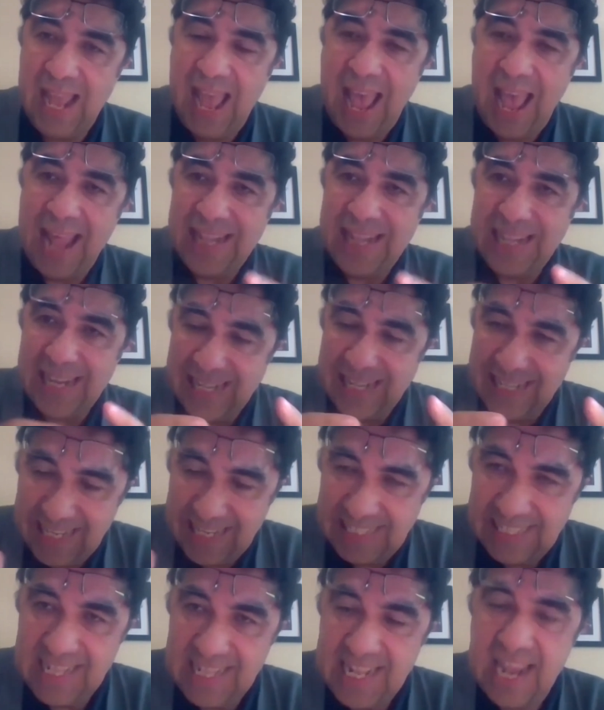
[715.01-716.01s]
And
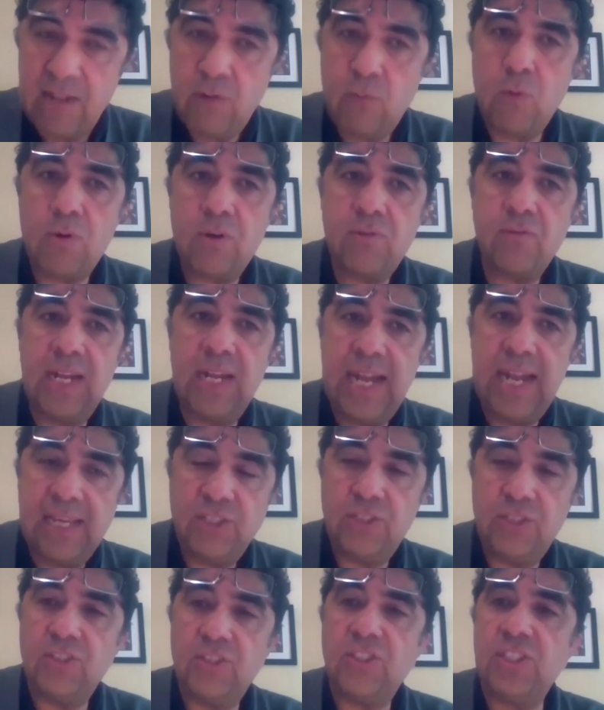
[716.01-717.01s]
these network
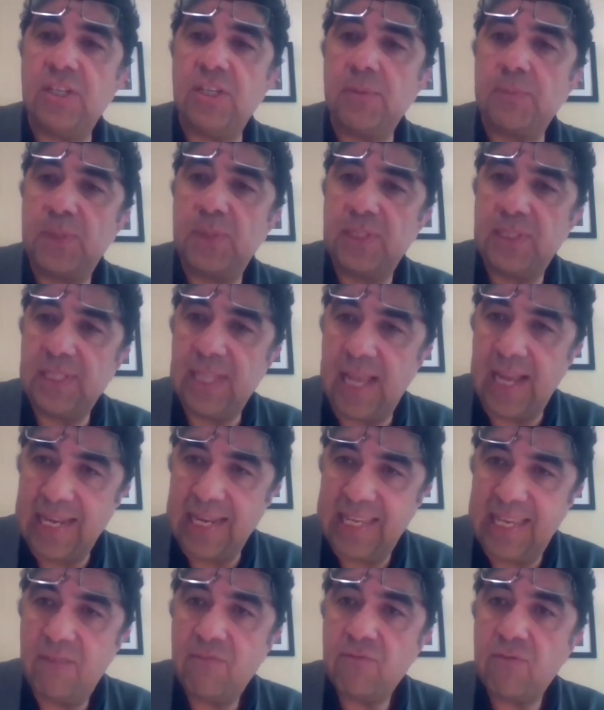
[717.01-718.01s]
relationships
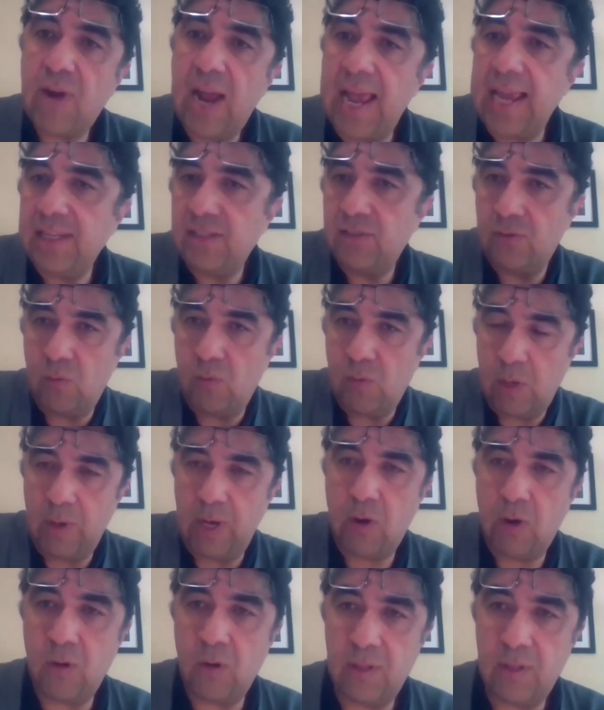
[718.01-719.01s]
give rise to what we
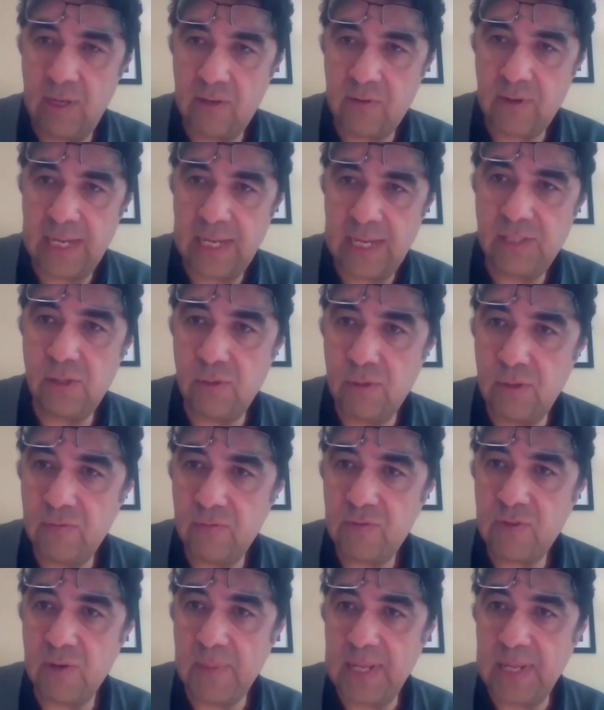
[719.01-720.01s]
call the gray zone of
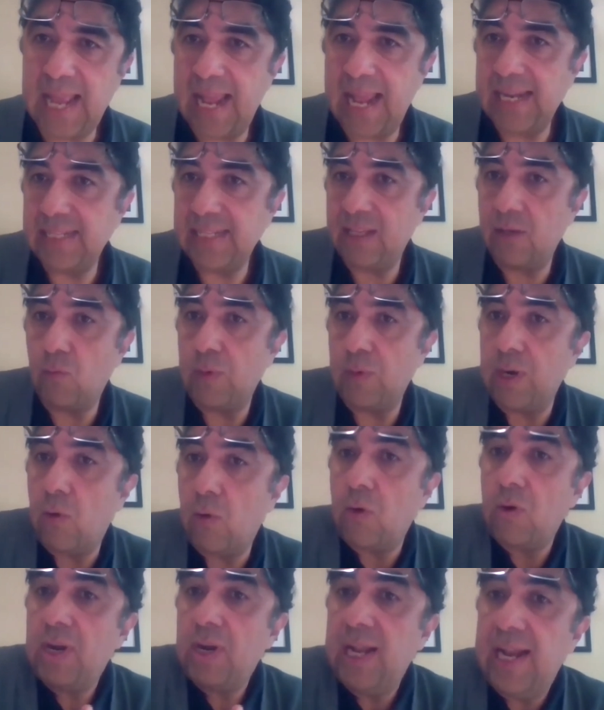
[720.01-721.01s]
criminality, where
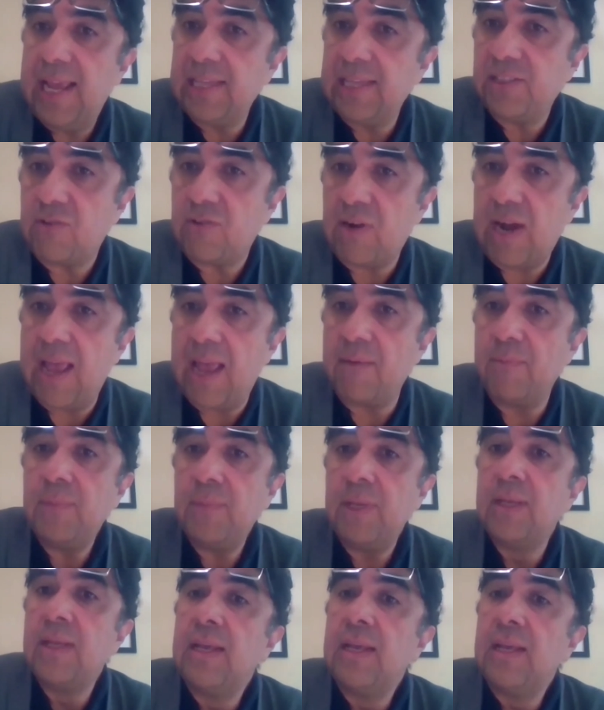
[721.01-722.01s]
organized crime
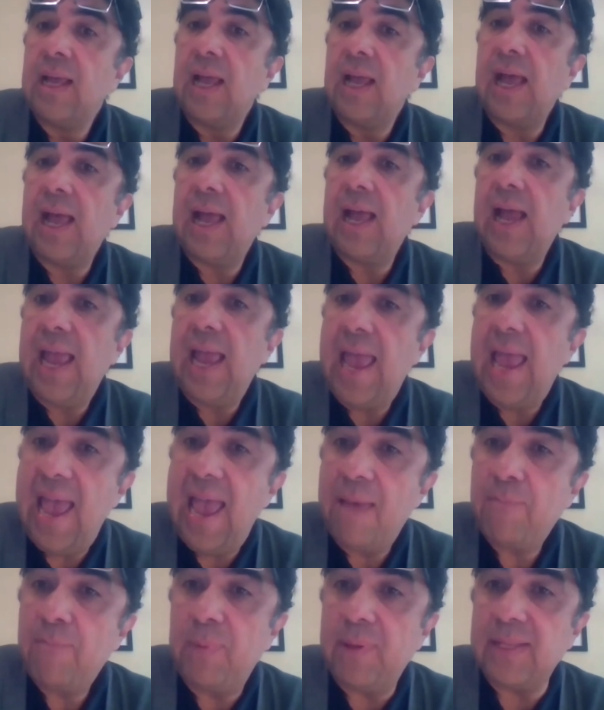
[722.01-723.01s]

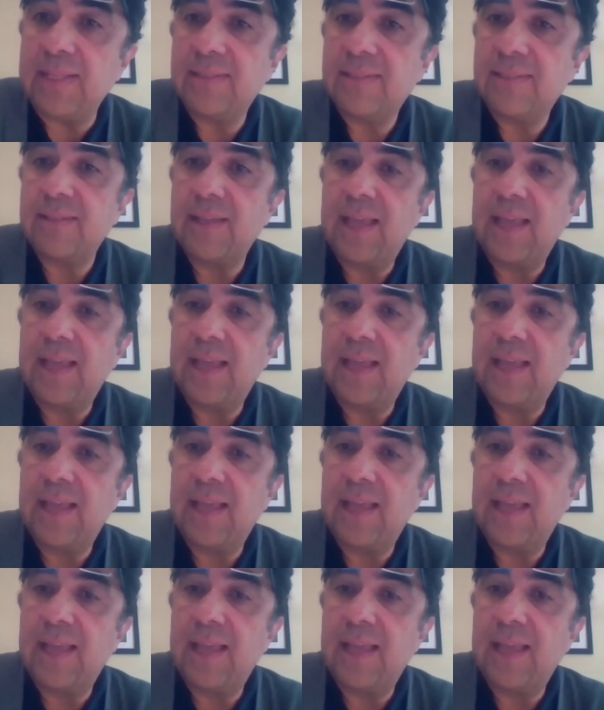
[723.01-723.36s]
happens.